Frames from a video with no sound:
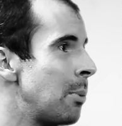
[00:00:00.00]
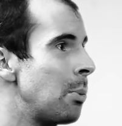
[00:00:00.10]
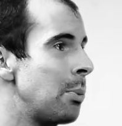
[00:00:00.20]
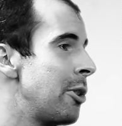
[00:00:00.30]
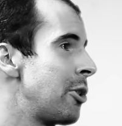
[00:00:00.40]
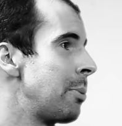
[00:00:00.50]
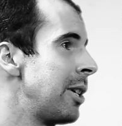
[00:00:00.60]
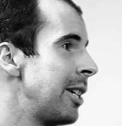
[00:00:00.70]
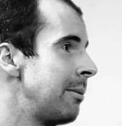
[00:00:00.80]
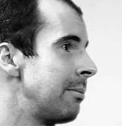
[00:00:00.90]
"Where should
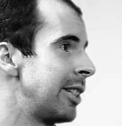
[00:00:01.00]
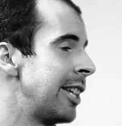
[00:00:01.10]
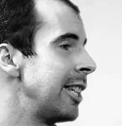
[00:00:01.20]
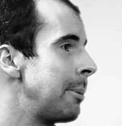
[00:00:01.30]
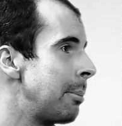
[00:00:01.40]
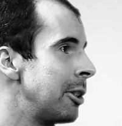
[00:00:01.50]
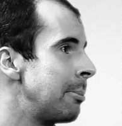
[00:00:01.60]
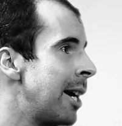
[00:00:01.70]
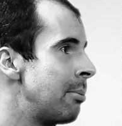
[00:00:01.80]
we send these people to buy